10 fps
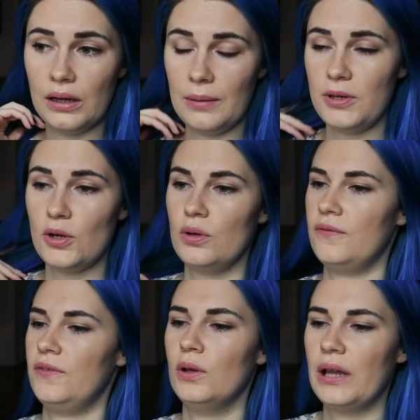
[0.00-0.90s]
Let me know
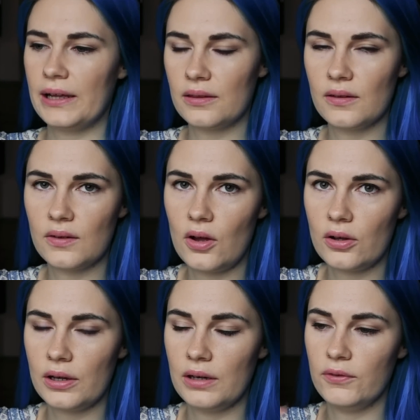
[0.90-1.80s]
if you like the
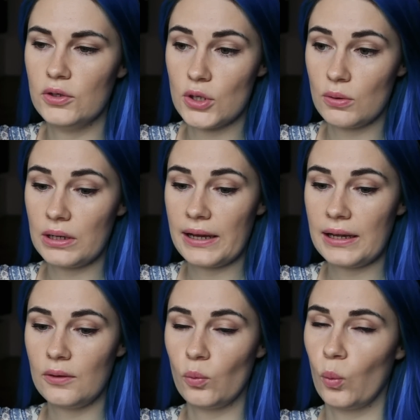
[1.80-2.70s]
song, and if you don't like
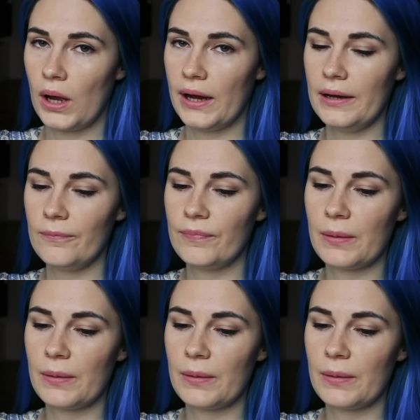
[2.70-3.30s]
it, why.